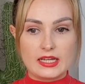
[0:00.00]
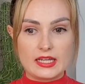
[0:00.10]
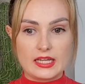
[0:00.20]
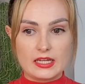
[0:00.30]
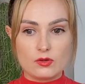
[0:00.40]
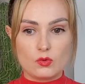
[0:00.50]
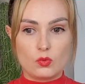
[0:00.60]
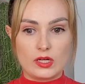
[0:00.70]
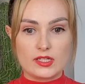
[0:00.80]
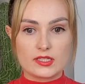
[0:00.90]
It
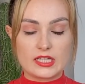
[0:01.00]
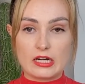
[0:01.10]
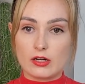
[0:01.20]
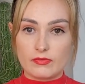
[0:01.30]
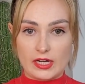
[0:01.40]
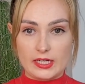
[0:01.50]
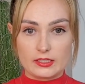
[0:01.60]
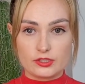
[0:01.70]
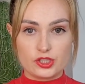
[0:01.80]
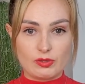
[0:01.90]
was terrifying.
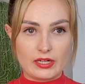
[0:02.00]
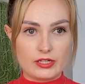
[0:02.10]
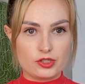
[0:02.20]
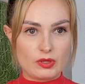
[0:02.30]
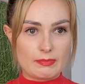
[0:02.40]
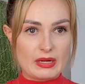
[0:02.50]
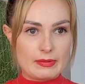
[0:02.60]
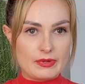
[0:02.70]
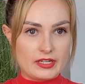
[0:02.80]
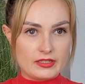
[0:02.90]
Do you wanna
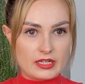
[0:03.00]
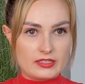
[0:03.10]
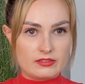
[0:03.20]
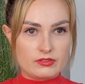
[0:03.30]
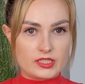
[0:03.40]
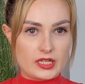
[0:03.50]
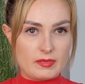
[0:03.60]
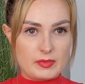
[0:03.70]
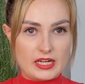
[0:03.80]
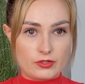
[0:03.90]
pipe in and say
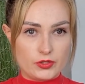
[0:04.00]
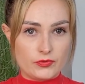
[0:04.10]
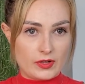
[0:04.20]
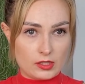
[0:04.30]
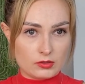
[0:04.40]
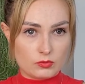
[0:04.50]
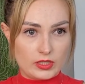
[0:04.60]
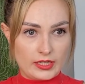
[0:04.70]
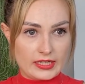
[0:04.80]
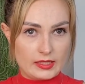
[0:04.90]
maybe how you felt when
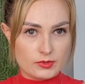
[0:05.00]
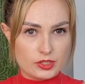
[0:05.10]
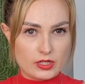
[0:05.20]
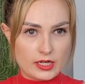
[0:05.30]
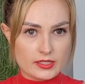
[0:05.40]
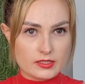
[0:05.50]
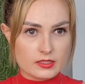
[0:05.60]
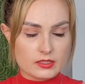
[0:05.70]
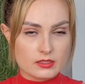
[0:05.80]
I came to you guys?